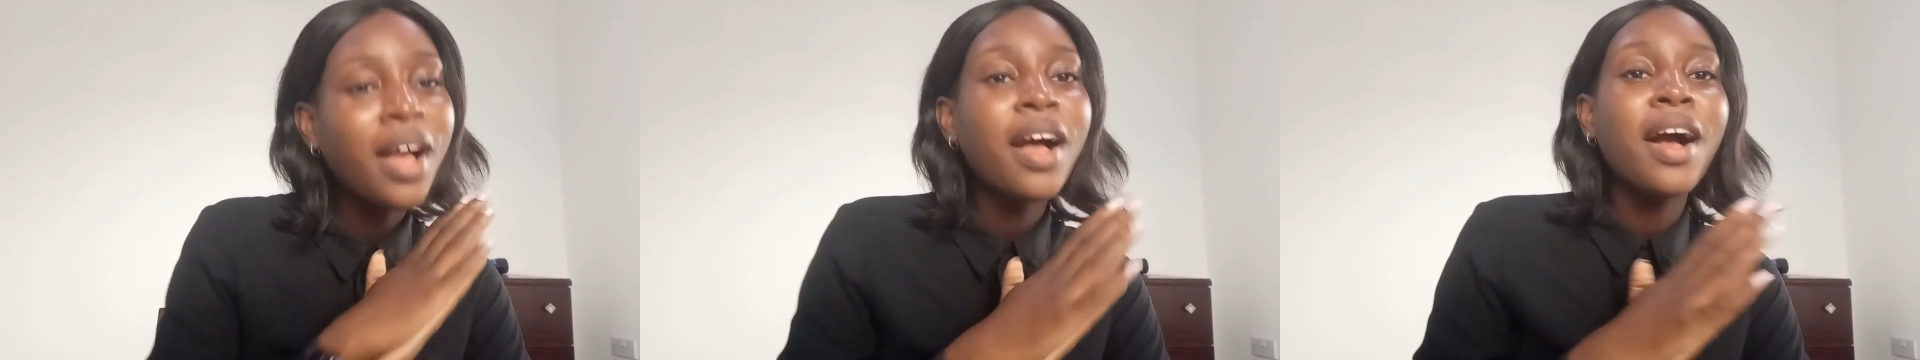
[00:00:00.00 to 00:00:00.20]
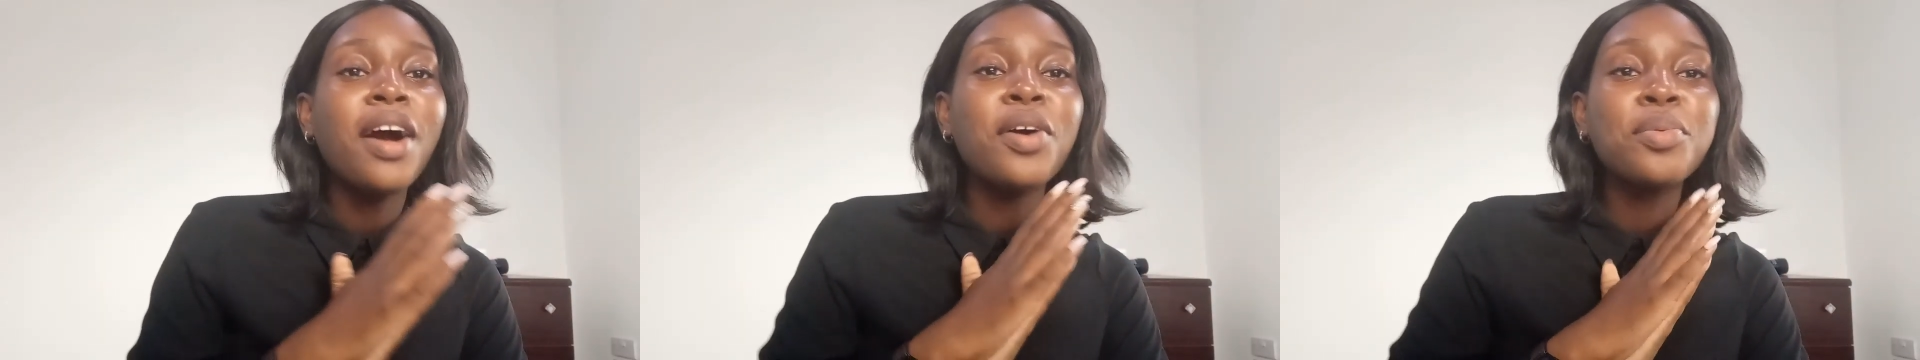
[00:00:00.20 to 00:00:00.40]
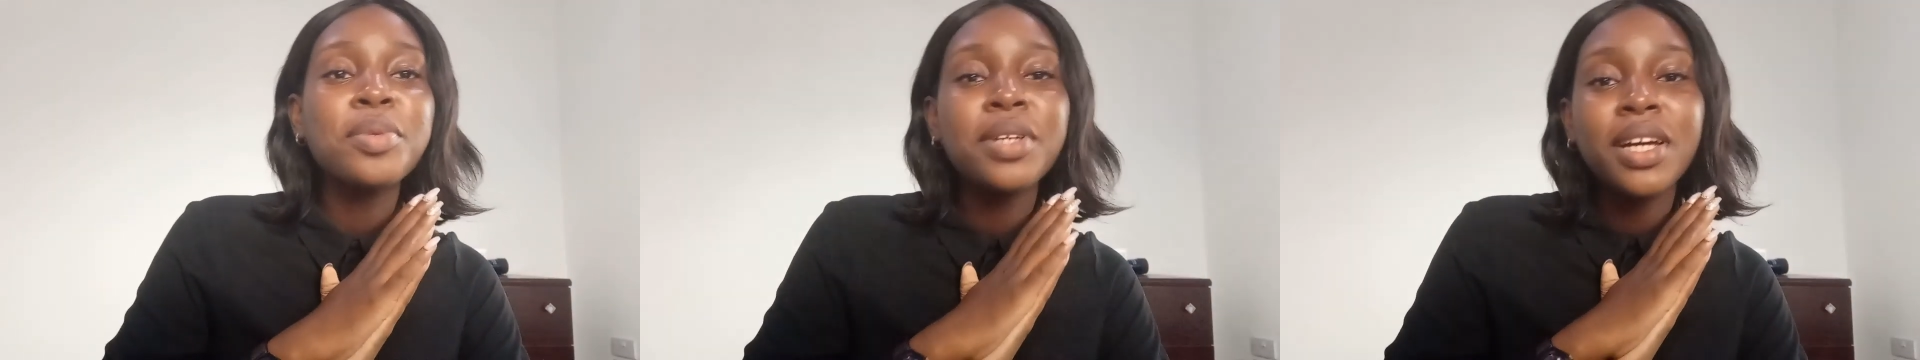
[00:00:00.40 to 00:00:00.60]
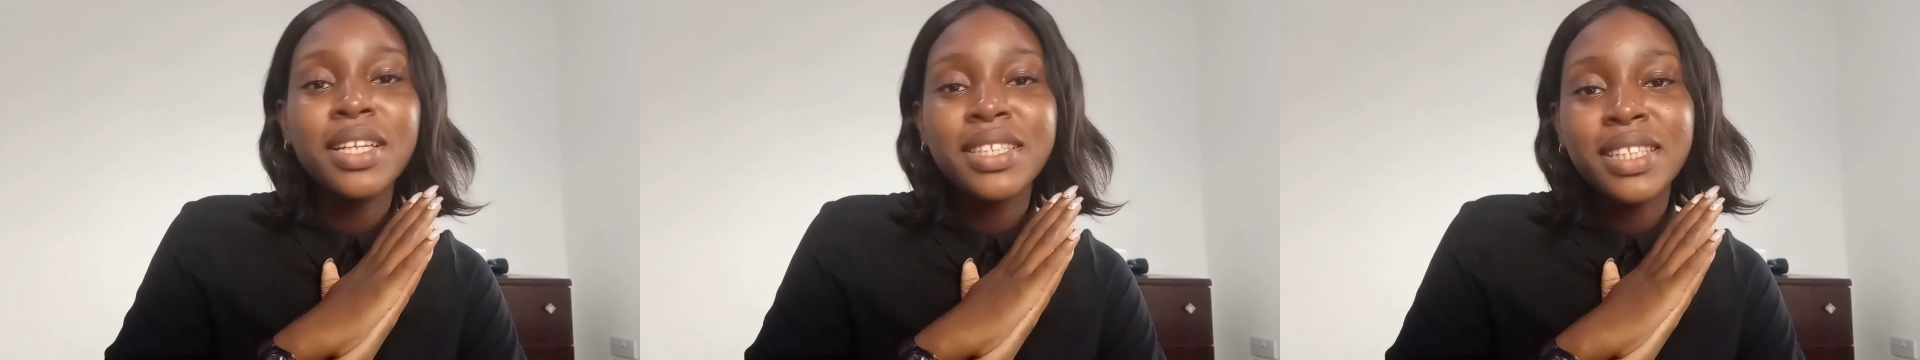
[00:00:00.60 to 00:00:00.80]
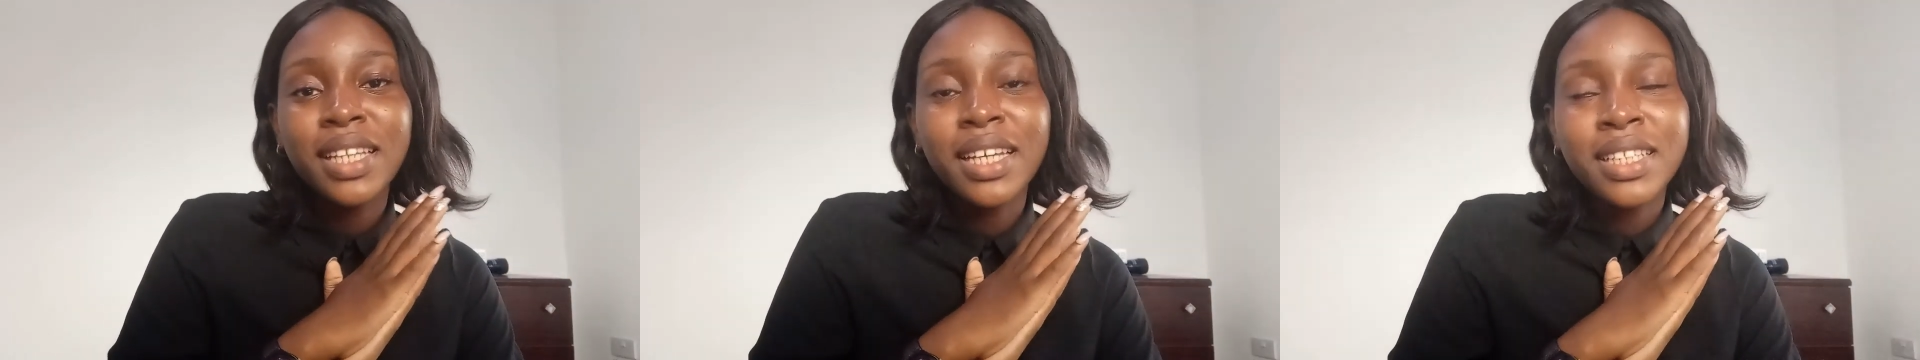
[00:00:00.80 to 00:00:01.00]
I hope you guys
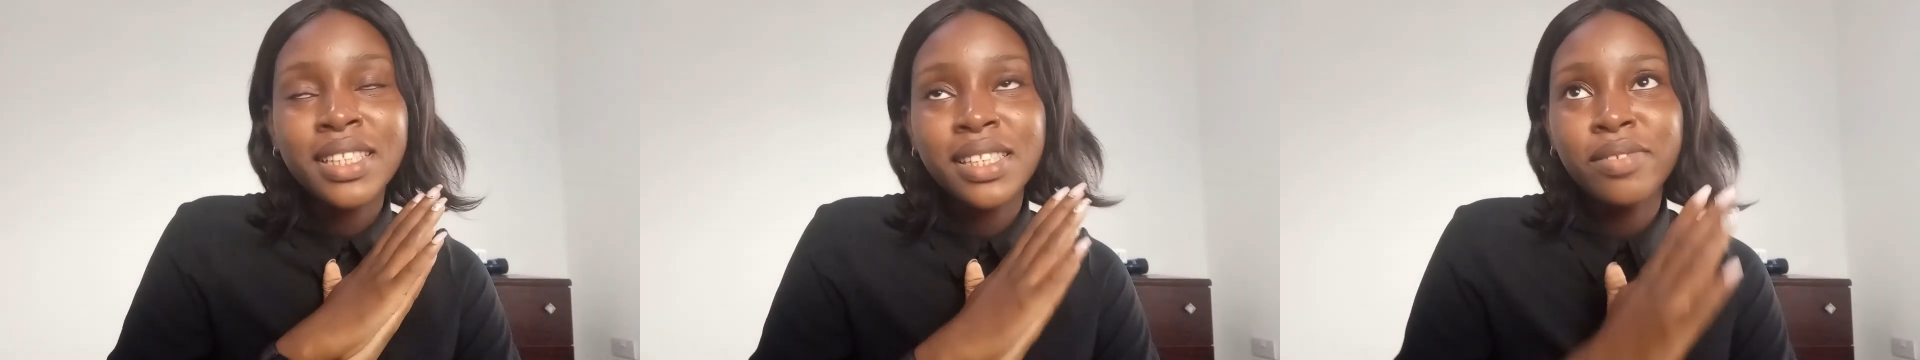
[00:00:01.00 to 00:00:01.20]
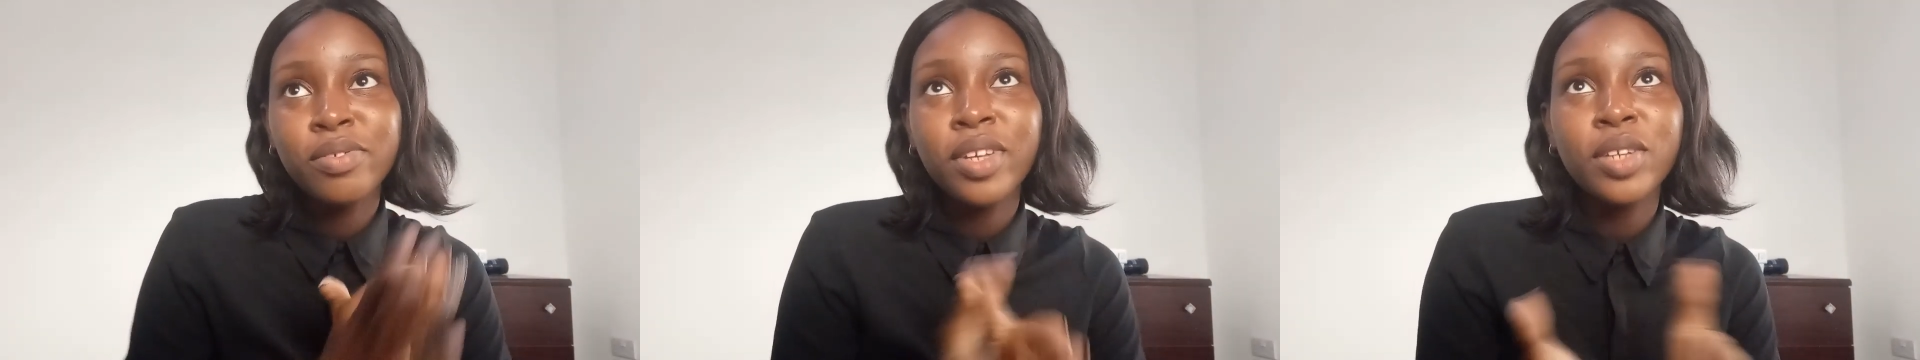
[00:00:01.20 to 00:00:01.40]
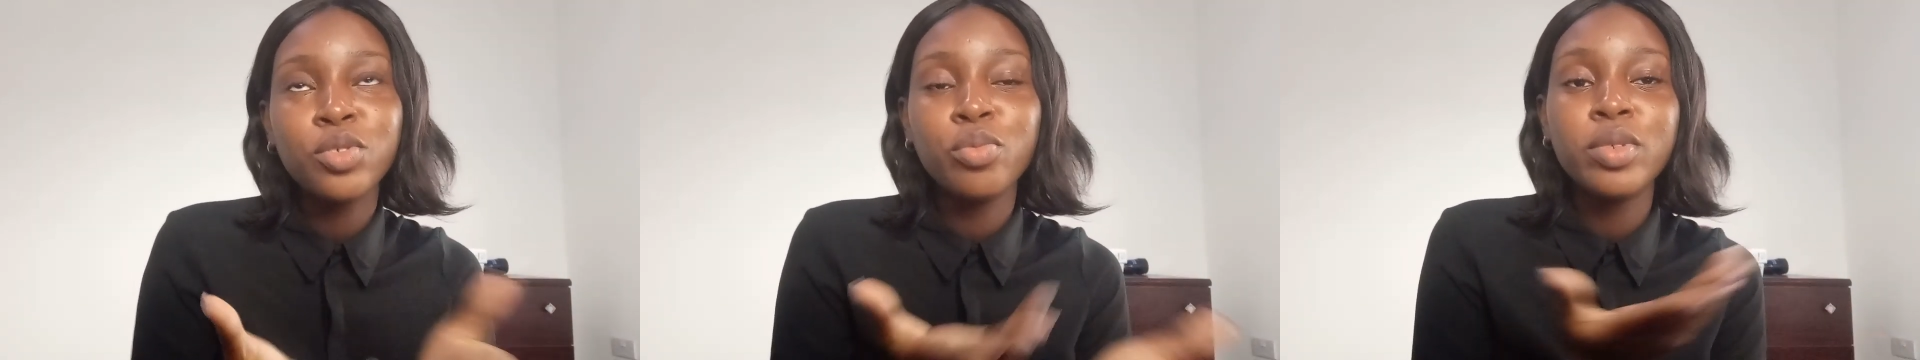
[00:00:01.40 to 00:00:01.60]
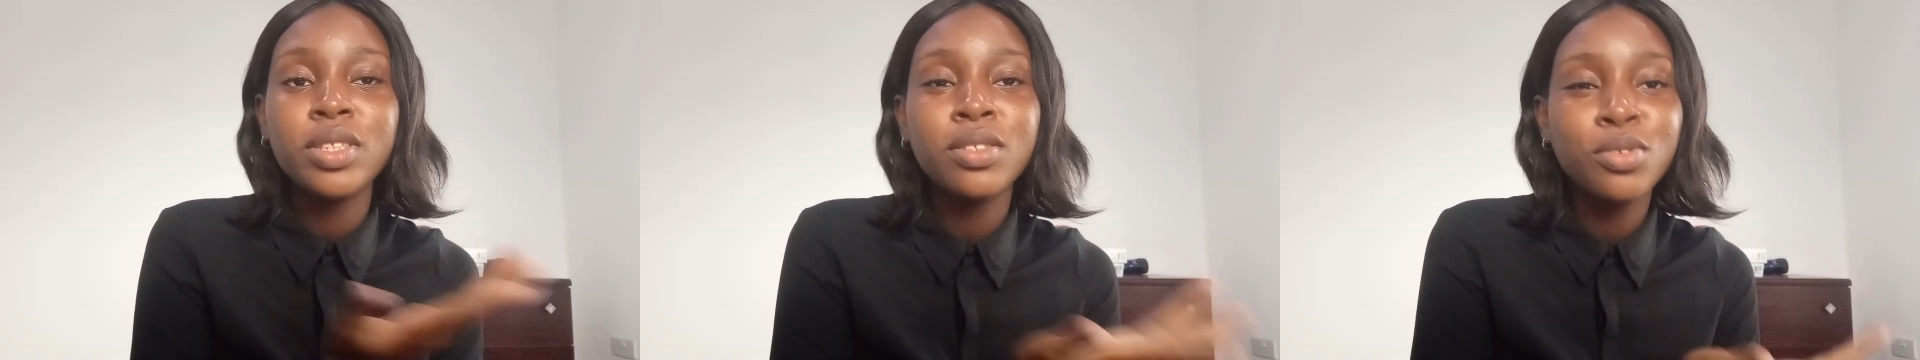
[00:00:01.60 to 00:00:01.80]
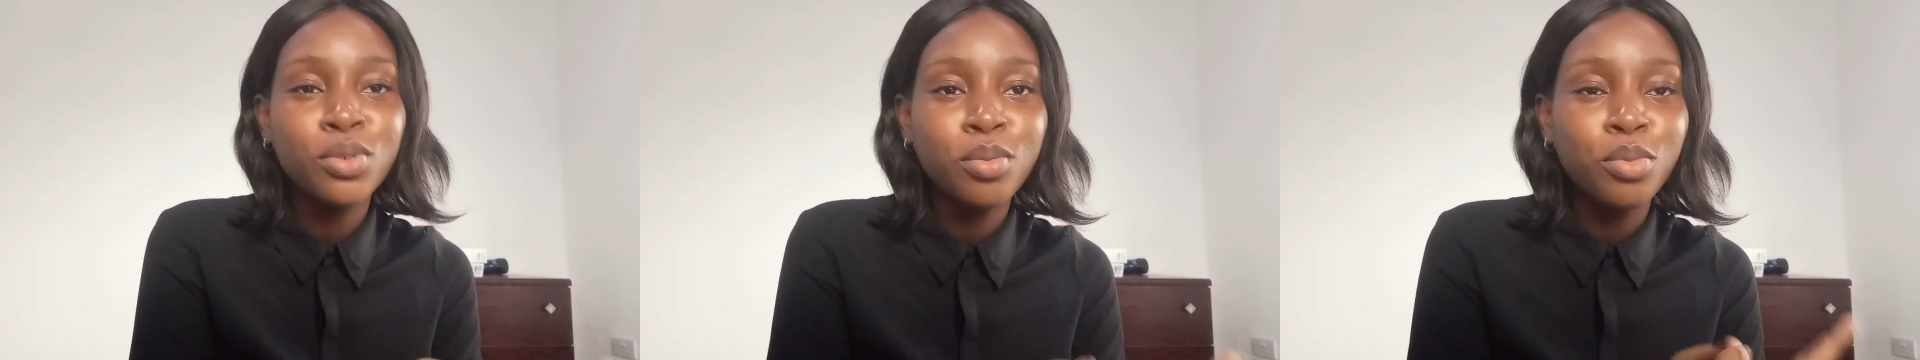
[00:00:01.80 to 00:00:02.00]
liked it. If you guys want me to
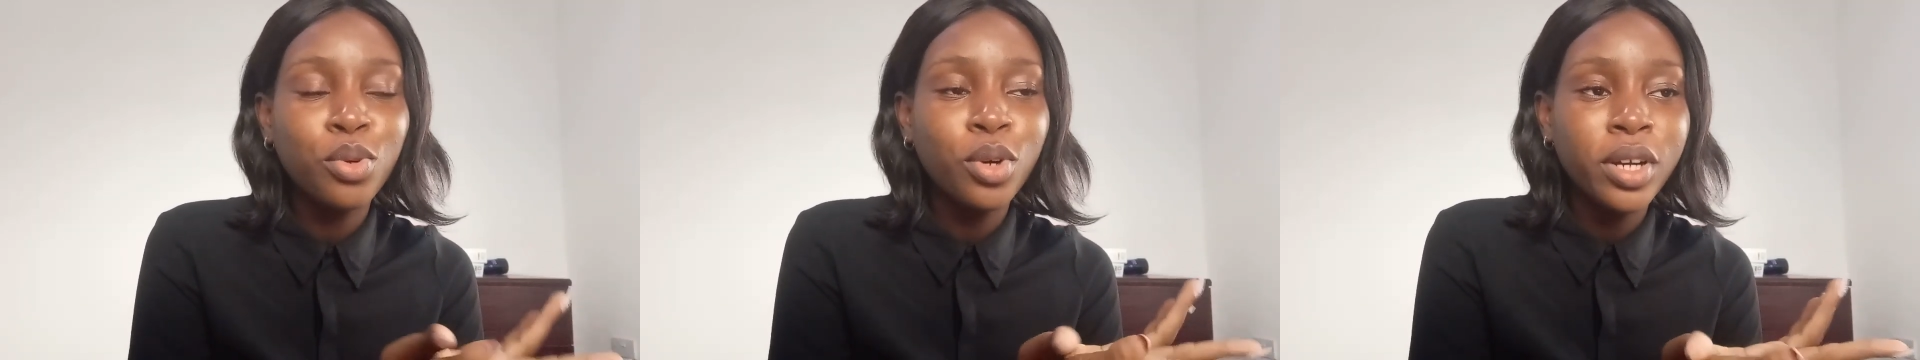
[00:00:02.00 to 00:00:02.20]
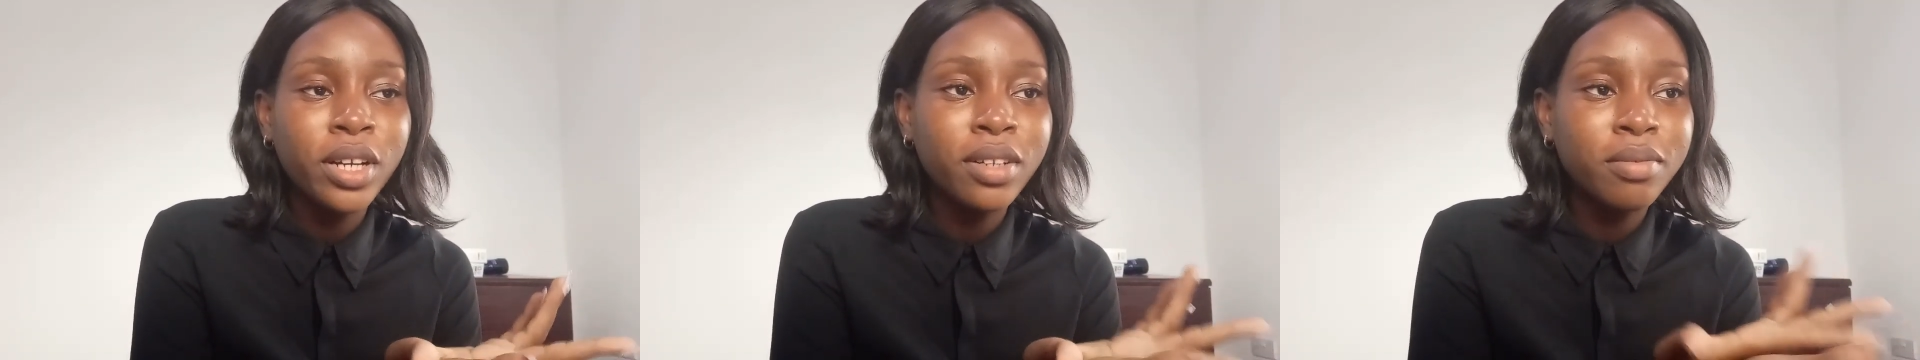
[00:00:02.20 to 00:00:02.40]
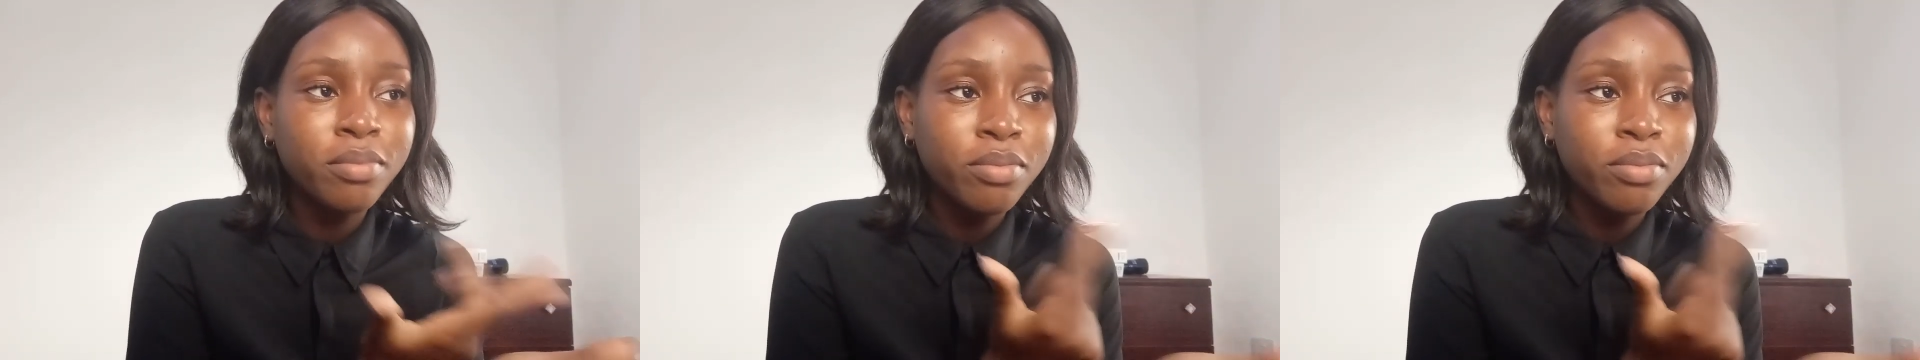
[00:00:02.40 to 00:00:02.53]
do more